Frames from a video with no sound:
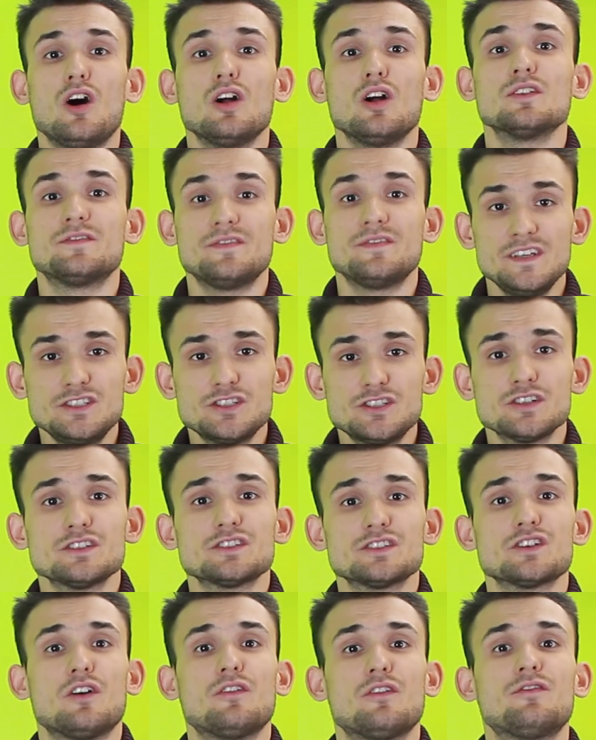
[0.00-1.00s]
all
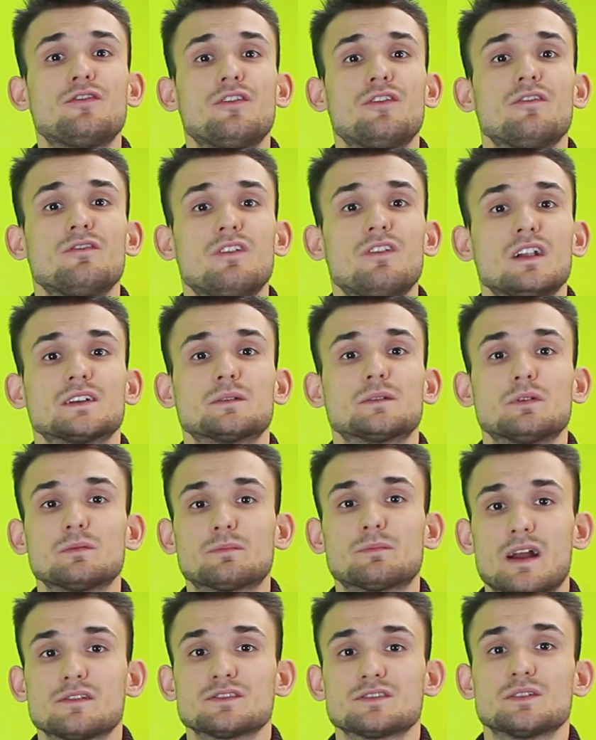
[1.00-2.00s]
features of vulnerable
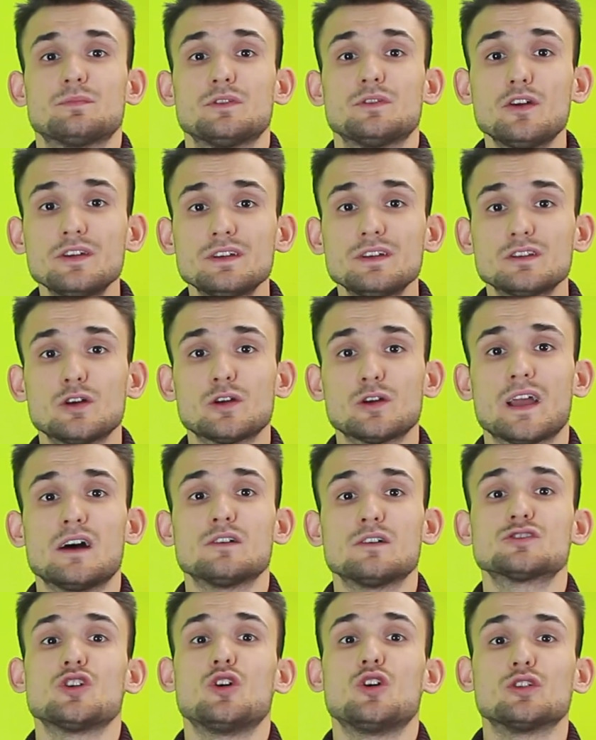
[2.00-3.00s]
browser plugin
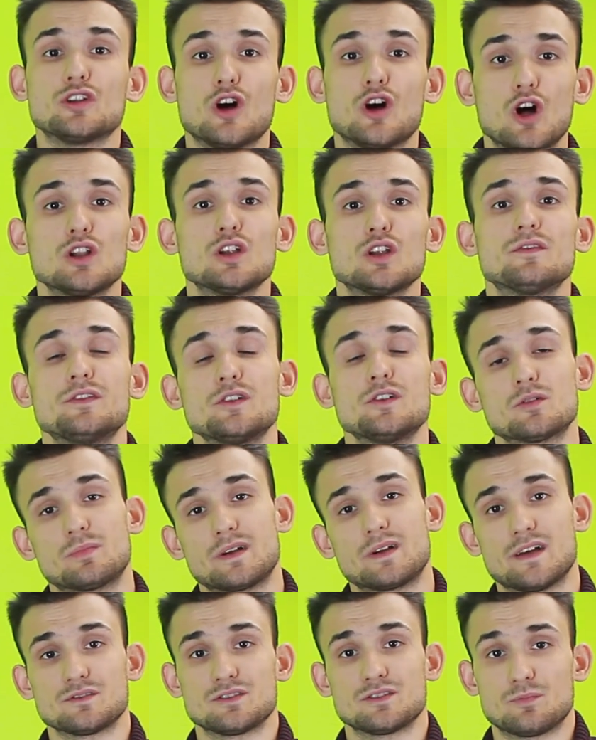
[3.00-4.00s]
lockouts on all of your
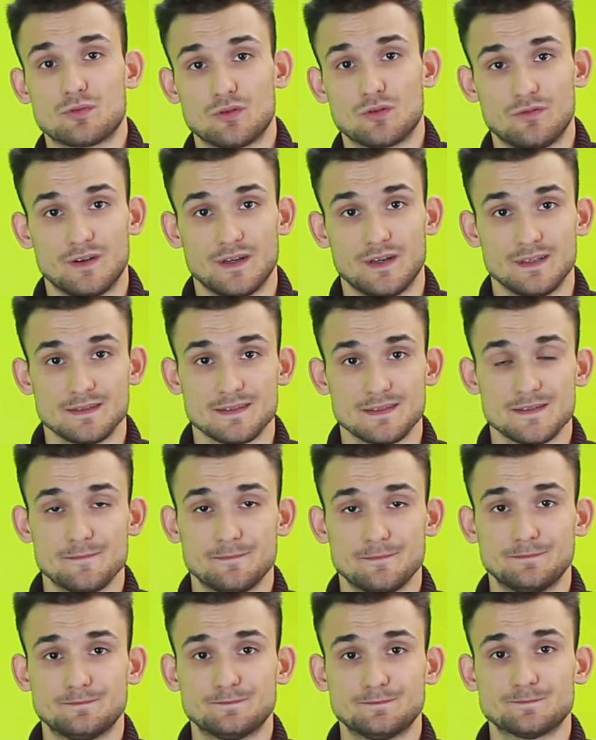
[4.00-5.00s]
browser profiles.
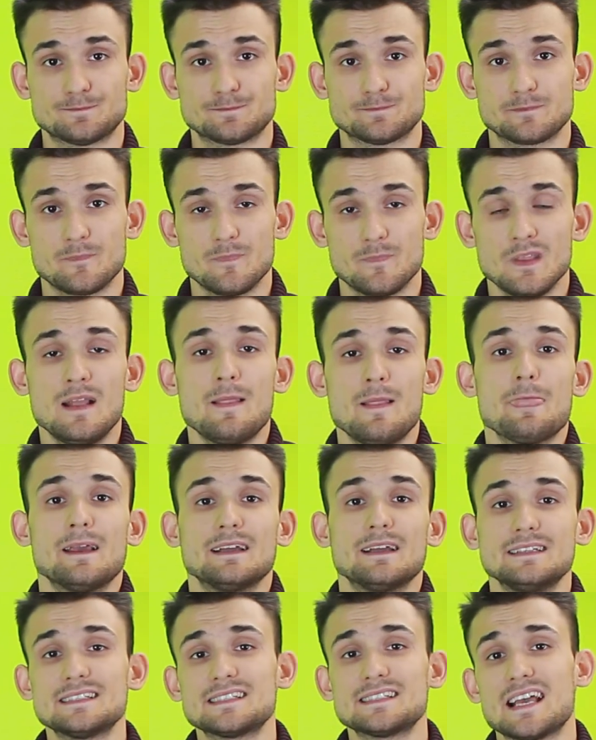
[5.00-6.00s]

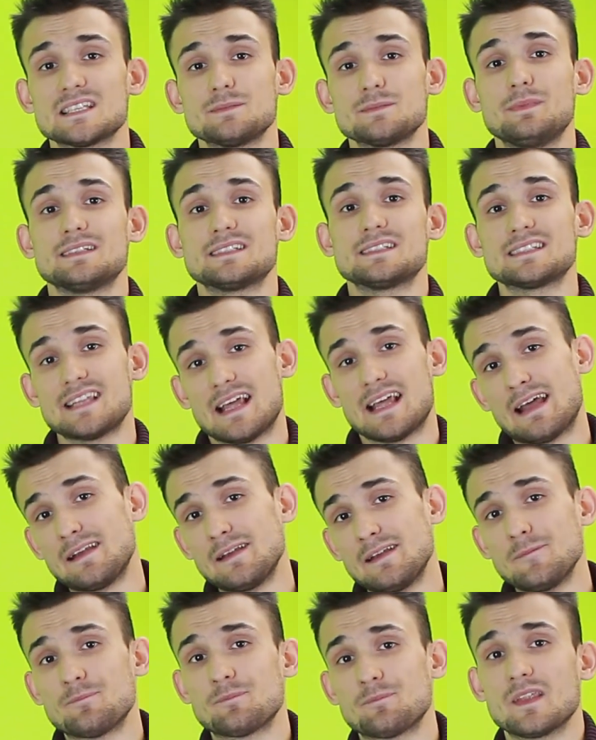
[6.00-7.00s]
This has been
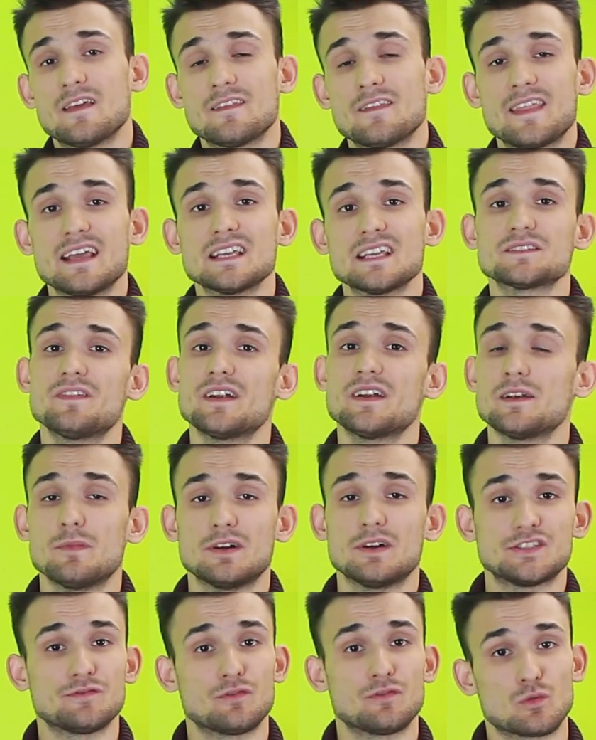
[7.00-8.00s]
Stan Thanks very
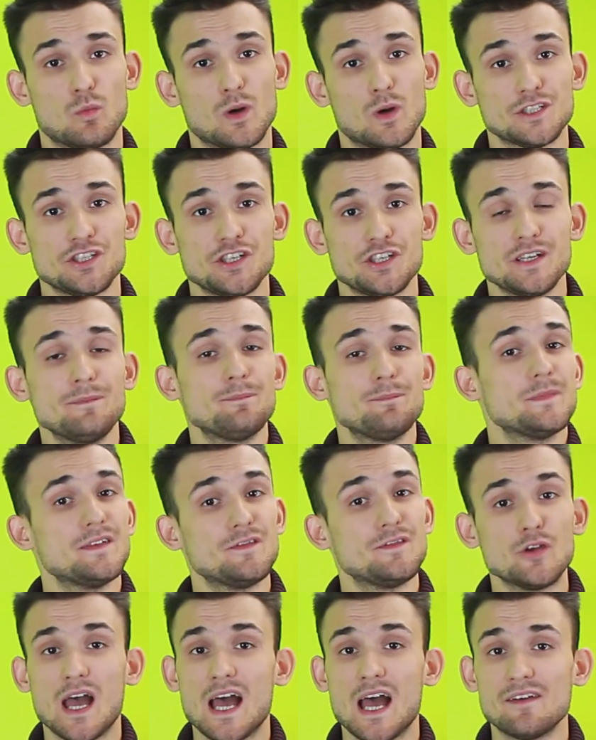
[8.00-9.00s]
much for watching.
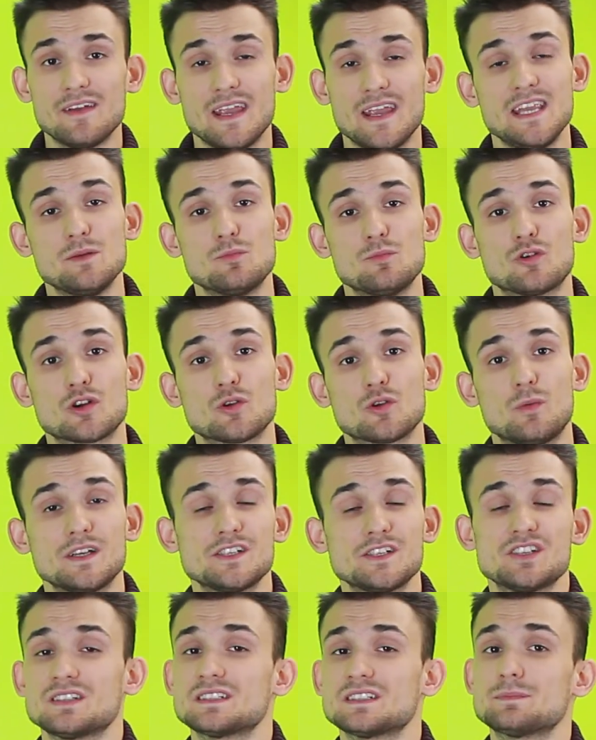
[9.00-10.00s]
If you have any more
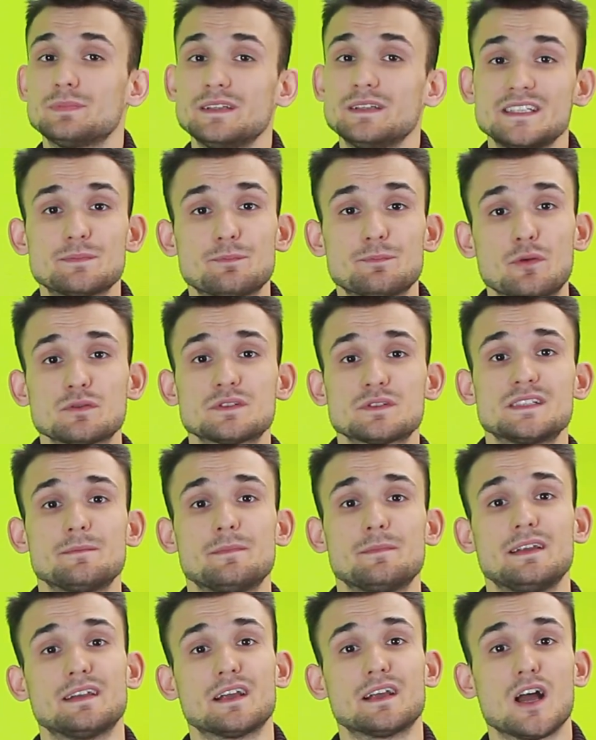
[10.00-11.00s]
questions, please post
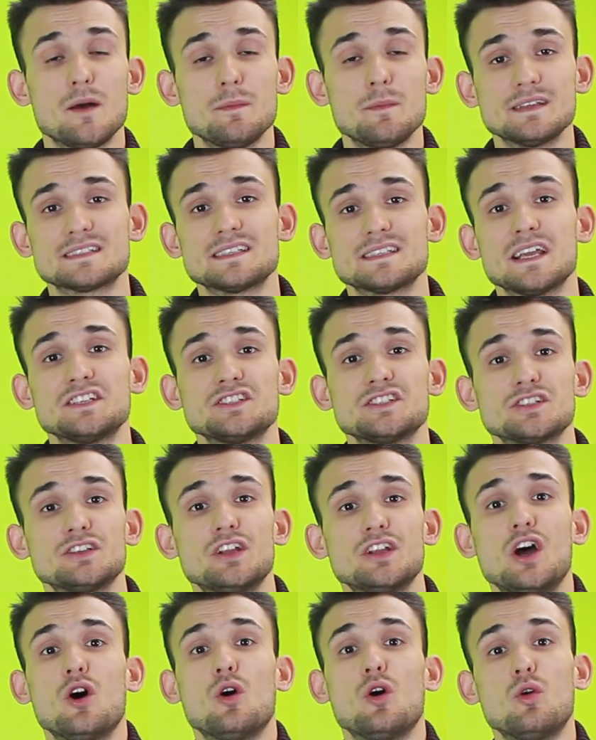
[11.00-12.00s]
them in the comment
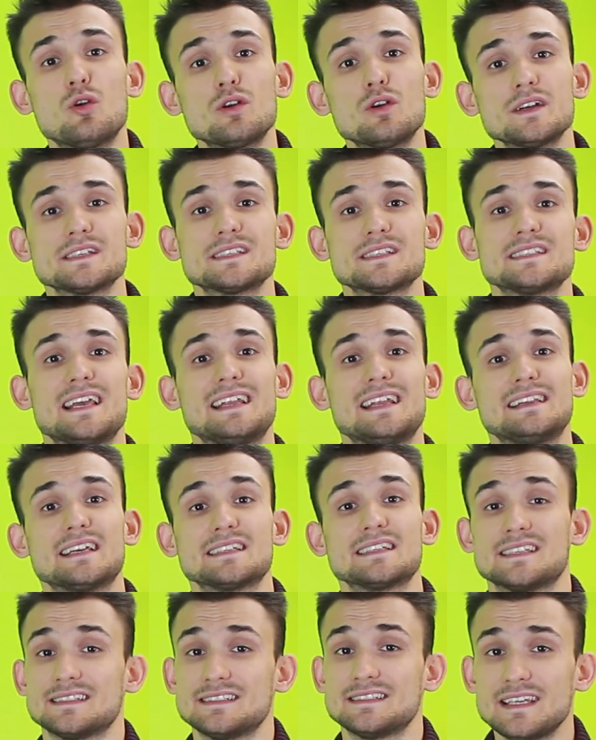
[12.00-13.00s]
section or send
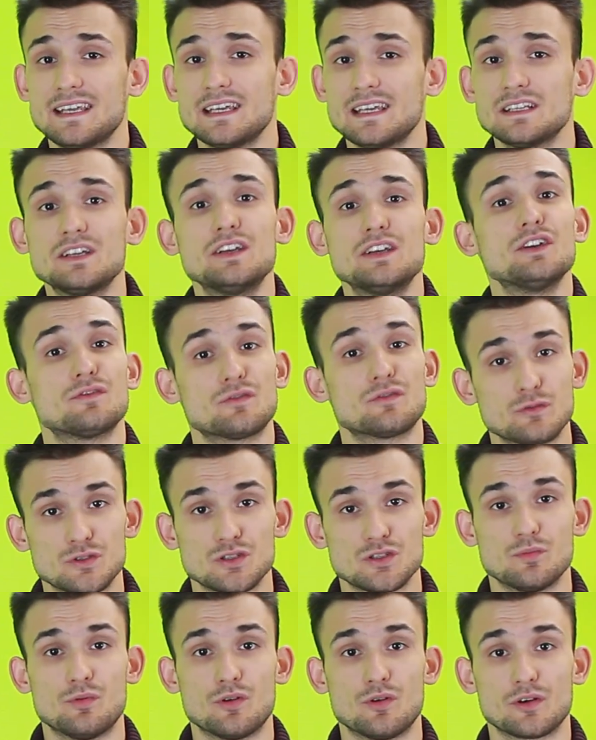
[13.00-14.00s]
us a ticket through
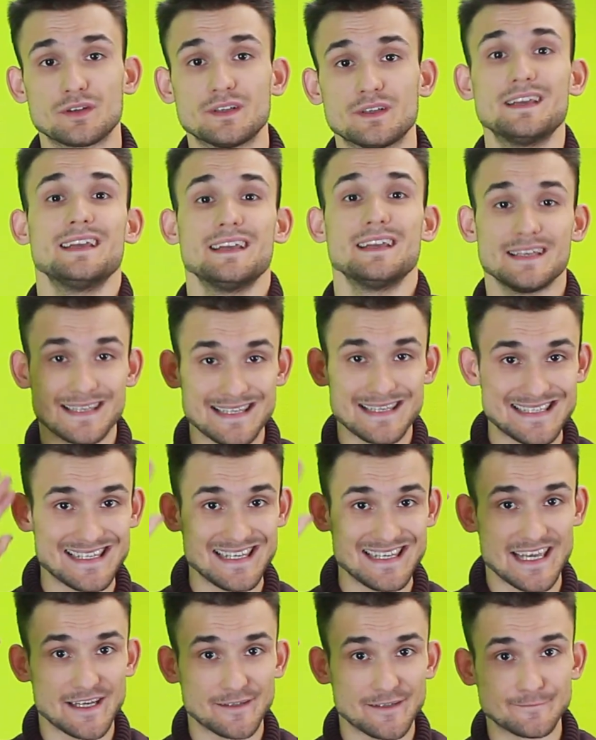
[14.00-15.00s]
support.
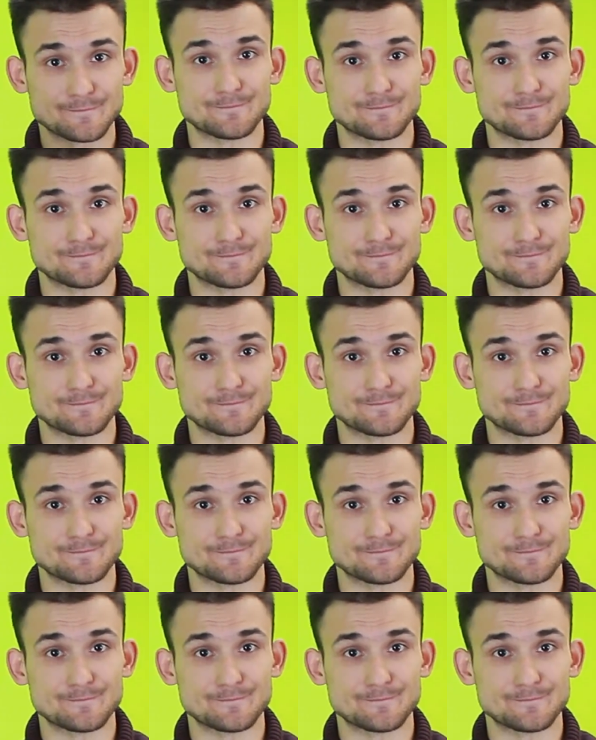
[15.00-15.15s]
See ya!